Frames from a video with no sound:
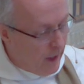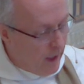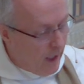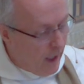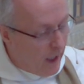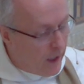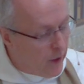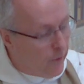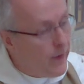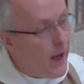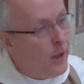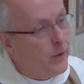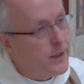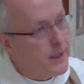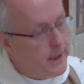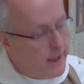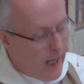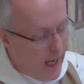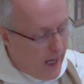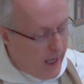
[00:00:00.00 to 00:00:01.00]
and of
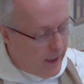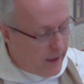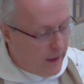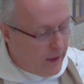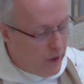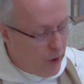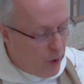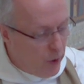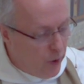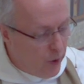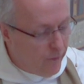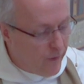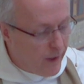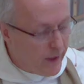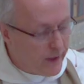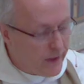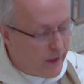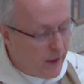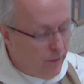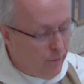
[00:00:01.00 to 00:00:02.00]
outstanding
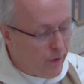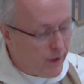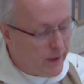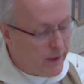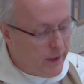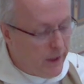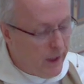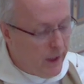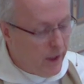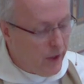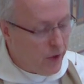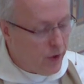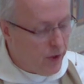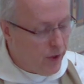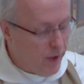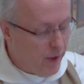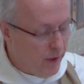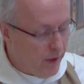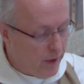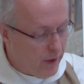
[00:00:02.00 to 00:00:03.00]
university research
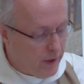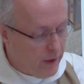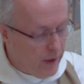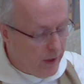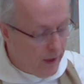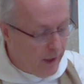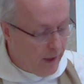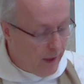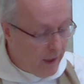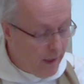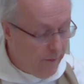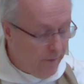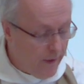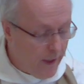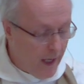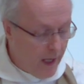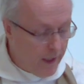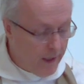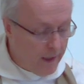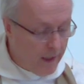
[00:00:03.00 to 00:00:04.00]
that can
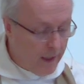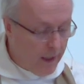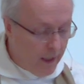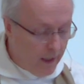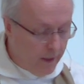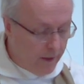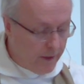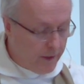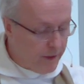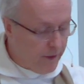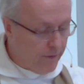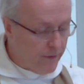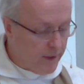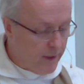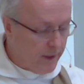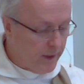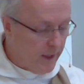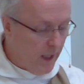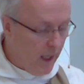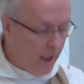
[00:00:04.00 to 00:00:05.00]
alleviate the ills of
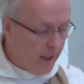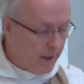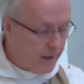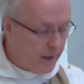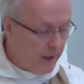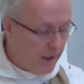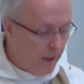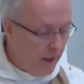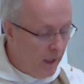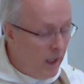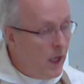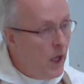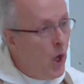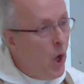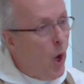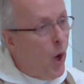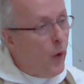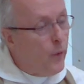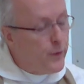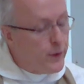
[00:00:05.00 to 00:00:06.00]
society,
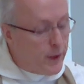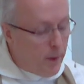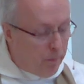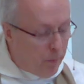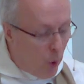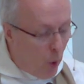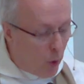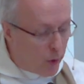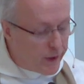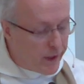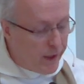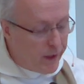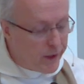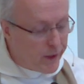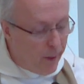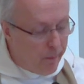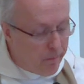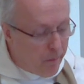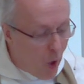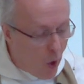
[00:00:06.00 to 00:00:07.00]
of supporting
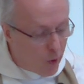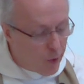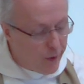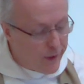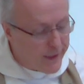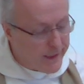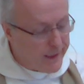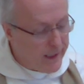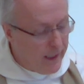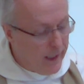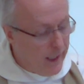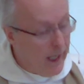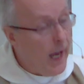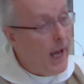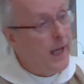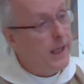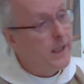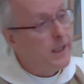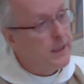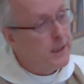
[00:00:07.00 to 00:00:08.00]
democracy
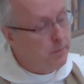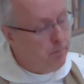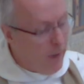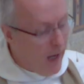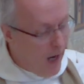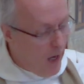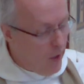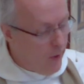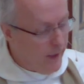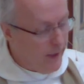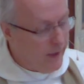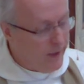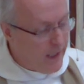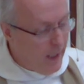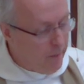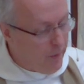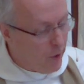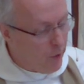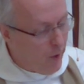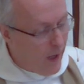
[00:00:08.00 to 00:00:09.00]
and aspiring
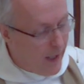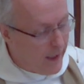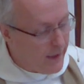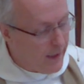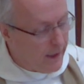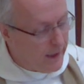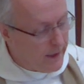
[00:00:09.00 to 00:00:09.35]
democratic